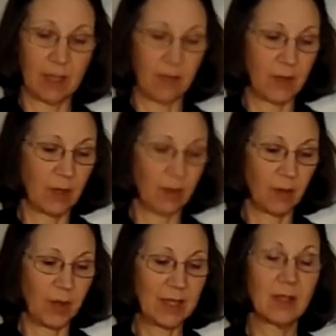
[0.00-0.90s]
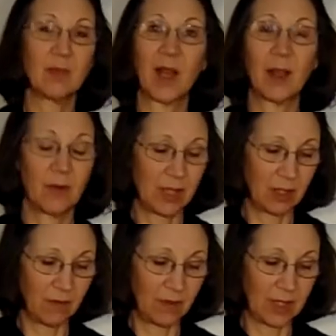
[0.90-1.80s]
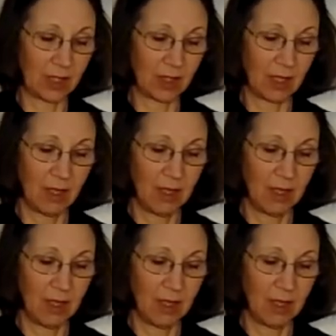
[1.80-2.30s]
giving her a big smile when she finished.